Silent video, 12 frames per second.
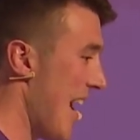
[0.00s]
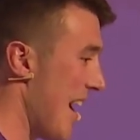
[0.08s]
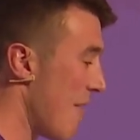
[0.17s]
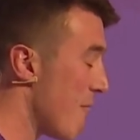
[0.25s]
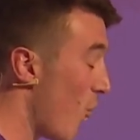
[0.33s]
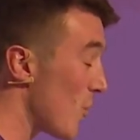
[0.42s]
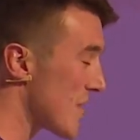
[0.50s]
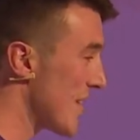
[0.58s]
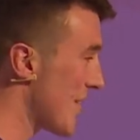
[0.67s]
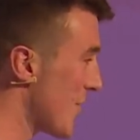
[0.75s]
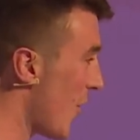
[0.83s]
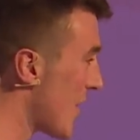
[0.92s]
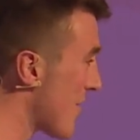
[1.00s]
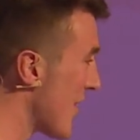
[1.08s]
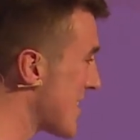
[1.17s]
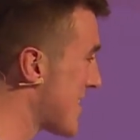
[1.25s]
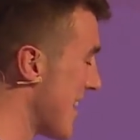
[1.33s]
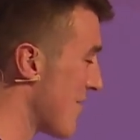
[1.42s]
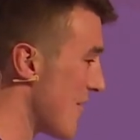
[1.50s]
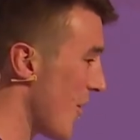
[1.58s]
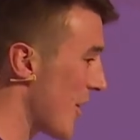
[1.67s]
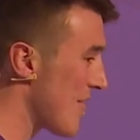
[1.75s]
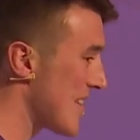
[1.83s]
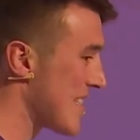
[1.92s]
Unfortunately, not
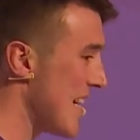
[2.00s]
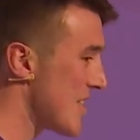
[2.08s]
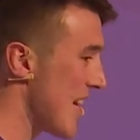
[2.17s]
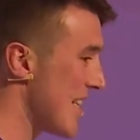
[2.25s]
every teacher